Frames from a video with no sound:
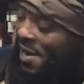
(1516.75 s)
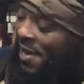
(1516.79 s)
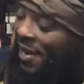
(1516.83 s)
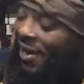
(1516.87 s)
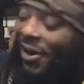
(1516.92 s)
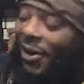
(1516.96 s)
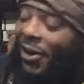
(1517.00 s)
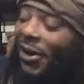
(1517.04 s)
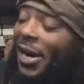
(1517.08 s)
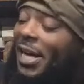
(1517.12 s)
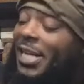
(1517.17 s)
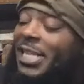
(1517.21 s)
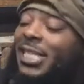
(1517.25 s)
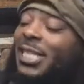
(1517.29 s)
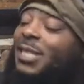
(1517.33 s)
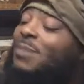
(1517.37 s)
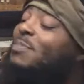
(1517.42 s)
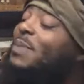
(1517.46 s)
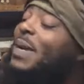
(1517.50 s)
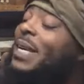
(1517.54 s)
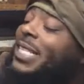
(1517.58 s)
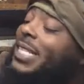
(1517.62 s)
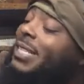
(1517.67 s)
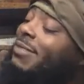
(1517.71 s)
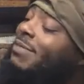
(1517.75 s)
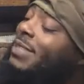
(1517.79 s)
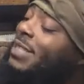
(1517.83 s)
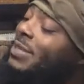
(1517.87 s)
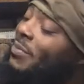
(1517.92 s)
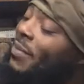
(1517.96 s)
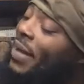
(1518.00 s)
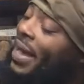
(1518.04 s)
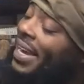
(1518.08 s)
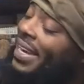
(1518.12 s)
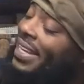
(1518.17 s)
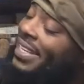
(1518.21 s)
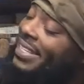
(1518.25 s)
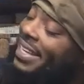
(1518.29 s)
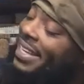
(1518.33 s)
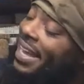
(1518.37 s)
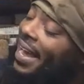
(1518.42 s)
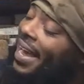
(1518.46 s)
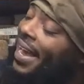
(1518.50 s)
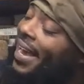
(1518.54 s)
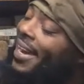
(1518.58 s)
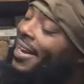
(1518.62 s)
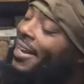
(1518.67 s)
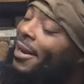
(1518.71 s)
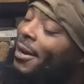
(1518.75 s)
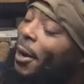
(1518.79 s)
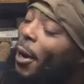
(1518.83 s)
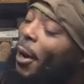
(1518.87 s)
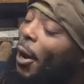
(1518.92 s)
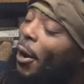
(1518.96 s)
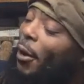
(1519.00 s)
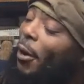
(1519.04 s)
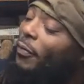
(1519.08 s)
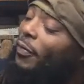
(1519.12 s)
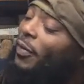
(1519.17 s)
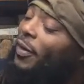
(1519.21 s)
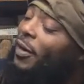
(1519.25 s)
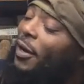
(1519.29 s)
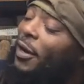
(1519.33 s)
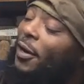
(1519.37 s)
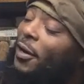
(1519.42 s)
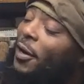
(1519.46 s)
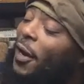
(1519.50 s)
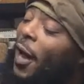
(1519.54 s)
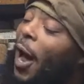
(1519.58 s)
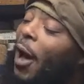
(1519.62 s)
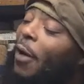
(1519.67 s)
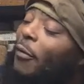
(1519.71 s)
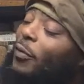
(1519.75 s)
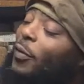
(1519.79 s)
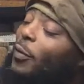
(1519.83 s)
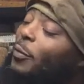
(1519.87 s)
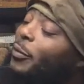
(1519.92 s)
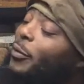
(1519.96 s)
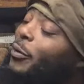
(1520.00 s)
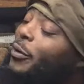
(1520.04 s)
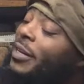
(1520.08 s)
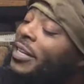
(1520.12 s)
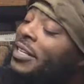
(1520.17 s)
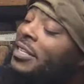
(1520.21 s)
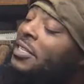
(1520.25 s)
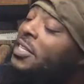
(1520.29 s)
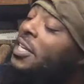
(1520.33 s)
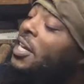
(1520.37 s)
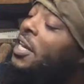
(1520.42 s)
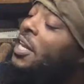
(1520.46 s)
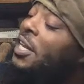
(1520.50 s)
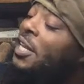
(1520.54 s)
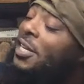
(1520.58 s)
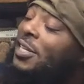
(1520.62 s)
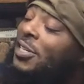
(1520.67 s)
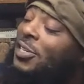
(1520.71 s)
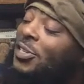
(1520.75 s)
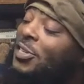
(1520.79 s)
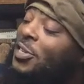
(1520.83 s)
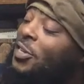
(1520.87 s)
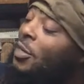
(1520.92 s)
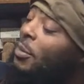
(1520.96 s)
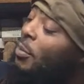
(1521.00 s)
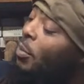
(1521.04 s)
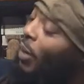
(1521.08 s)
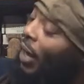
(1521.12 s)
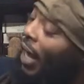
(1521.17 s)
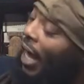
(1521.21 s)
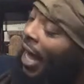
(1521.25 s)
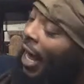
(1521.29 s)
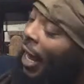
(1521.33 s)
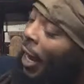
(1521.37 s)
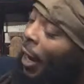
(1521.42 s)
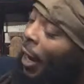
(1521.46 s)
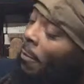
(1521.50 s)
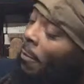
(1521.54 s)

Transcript: are expensive to maintain and often uncomfortable and tedious to apply.